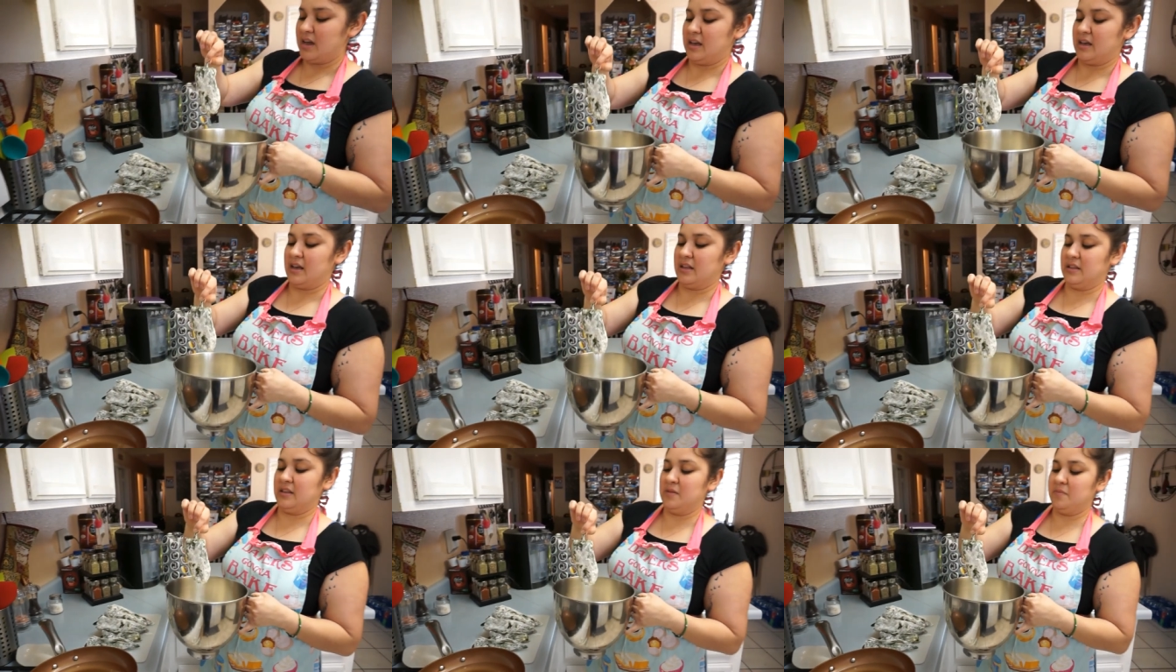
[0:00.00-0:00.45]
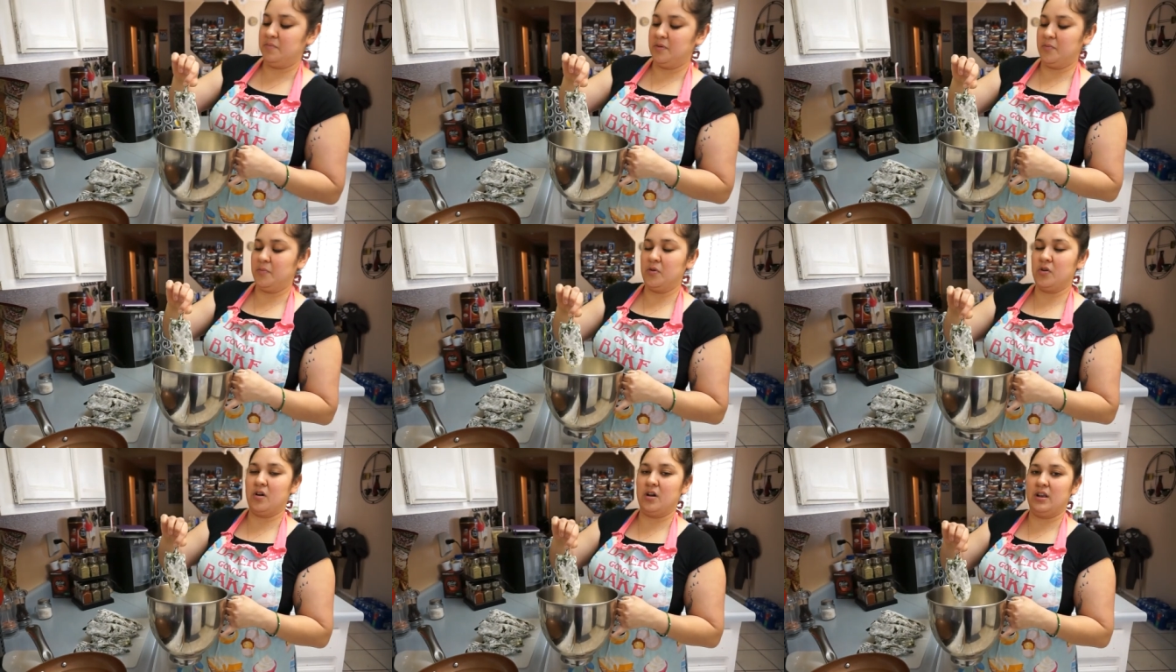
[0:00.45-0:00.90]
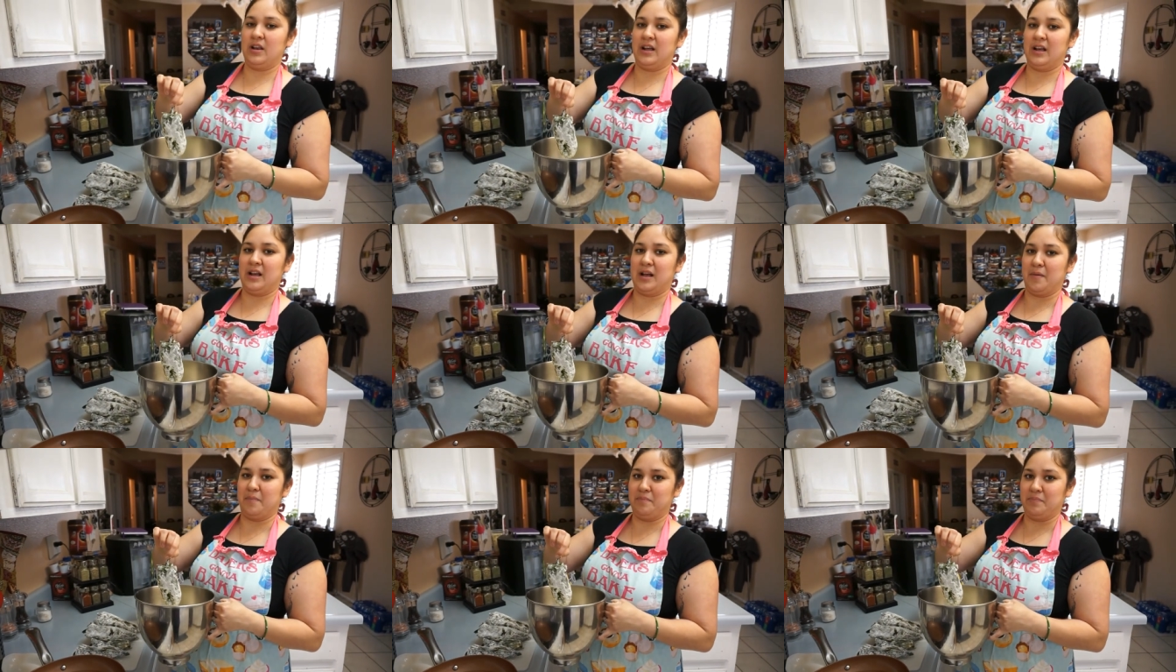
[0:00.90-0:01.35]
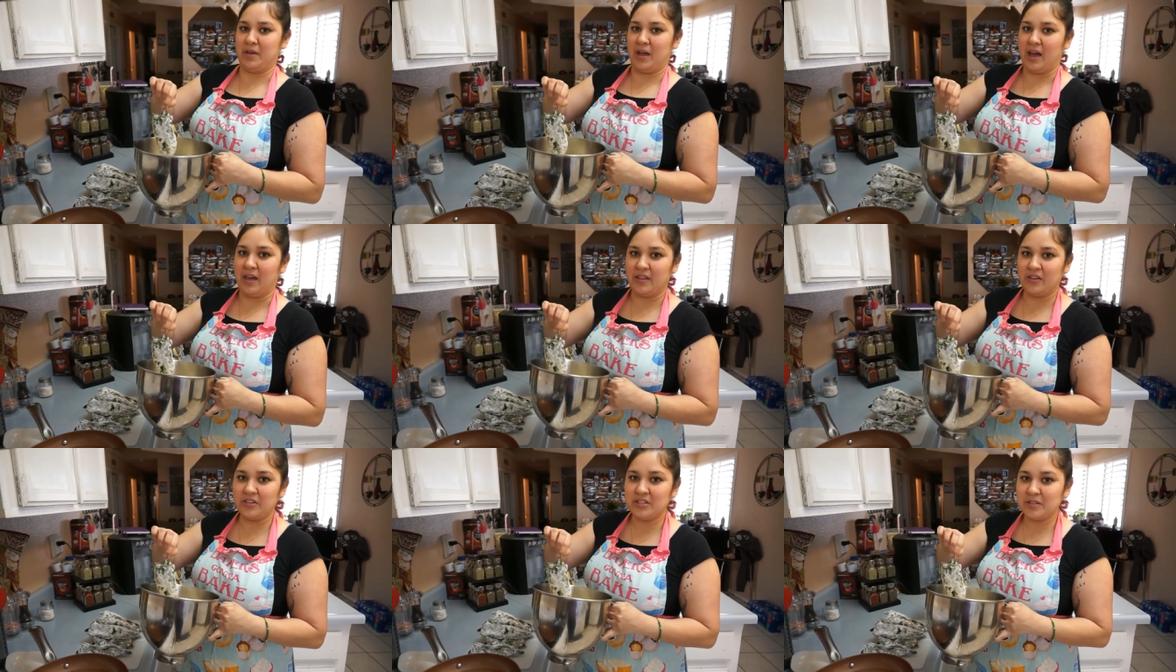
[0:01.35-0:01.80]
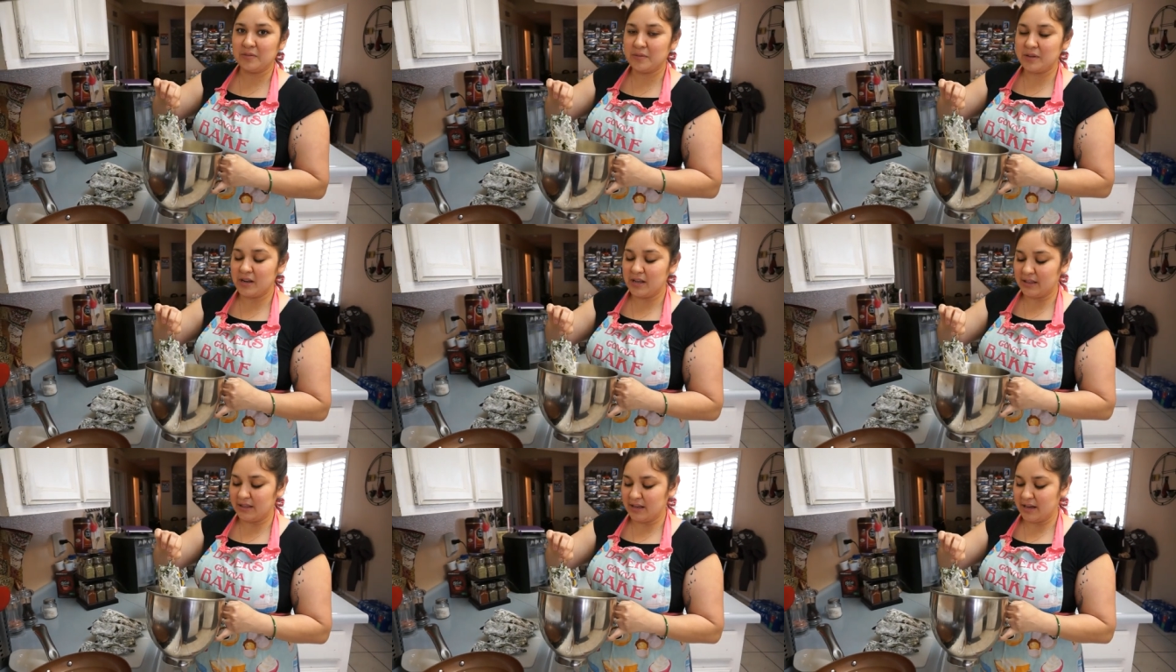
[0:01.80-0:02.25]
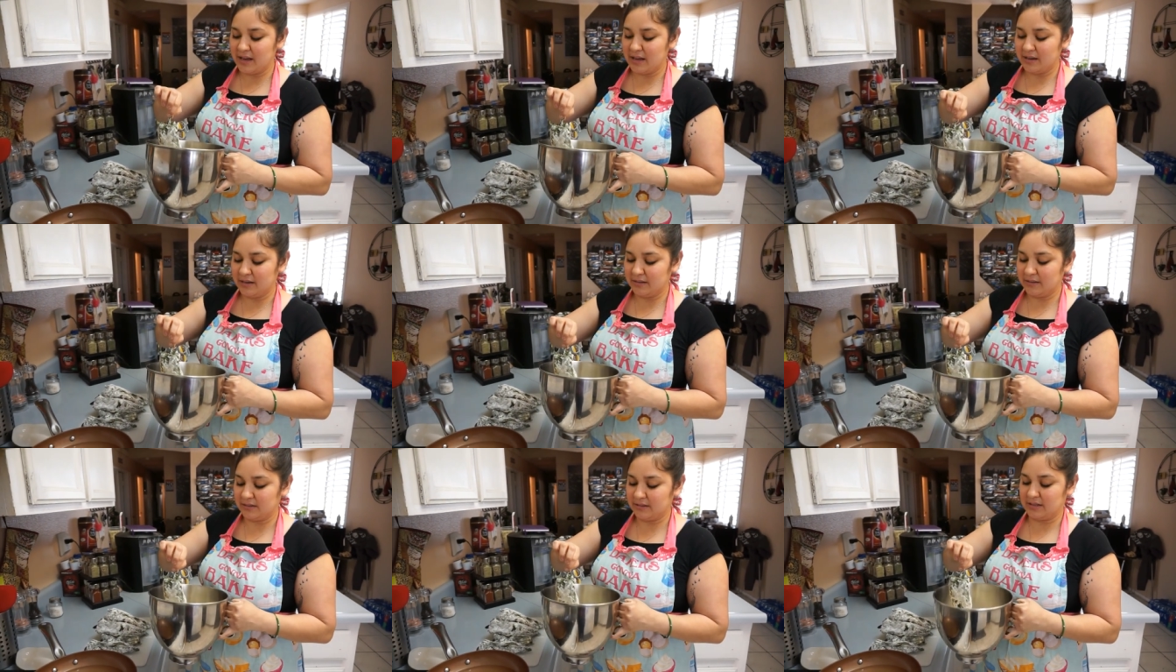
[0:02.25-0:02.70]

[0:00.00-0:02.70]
I think people call it like capeada or something like that.